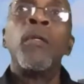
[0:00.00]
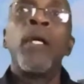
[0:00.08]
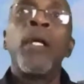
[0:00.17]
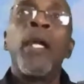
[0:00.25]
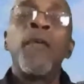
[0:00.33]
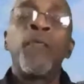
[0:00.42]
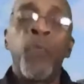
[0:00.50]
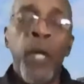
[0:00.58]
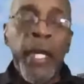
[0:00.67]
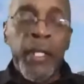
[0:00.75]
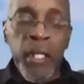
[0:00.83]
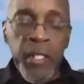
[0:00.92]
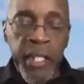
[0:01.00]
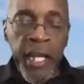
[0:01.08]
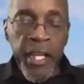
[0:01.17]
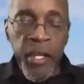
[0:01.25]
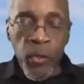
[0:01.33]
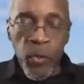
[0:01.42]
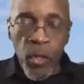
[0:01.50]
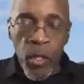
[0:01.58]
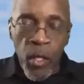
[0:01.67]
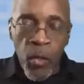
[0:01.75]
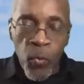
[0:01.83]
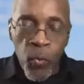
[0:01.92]
if we continue
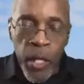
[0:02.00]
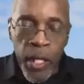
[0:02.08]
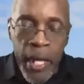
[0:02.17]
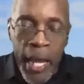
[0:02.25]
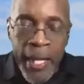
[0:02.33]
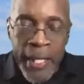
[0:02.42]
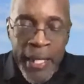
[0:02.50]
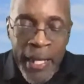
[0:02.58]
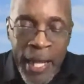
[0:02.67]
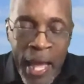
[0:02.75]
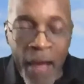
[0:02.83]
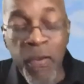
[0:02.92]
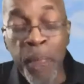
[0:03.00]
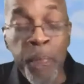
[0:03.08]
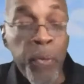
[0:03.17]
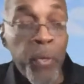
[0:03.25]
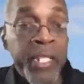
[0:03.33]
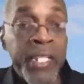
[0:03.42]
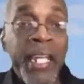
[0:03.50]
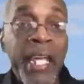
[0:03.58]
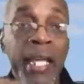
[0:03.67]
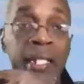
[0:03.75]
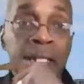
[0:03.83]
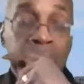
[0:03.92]
with
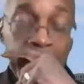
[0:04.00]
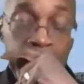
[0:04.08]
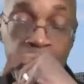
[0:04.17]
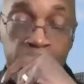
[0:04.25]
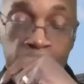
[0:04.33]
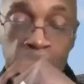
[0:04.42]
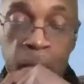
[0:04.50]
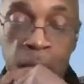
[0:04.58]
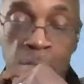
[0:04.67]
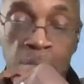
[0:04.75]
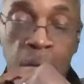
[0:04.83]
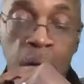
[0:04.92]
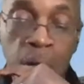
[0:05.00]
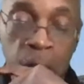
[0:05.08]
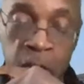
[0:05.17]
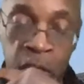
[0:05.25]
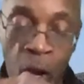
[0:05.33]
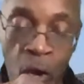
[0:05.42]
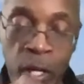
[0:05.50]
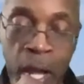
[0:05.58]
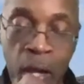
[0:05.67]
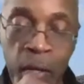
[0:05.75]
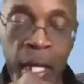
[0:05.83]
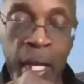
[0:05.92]
11%
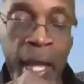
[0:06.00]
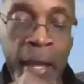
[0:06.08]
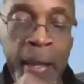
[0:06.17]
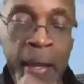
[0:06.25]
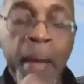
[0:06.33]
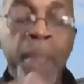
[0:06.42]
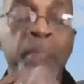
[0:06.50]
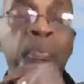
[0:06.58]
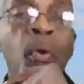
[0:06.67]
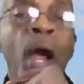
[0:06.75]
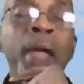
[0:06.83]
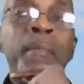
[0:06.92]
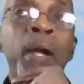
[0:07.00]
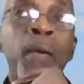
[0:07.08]
turnout in a primary,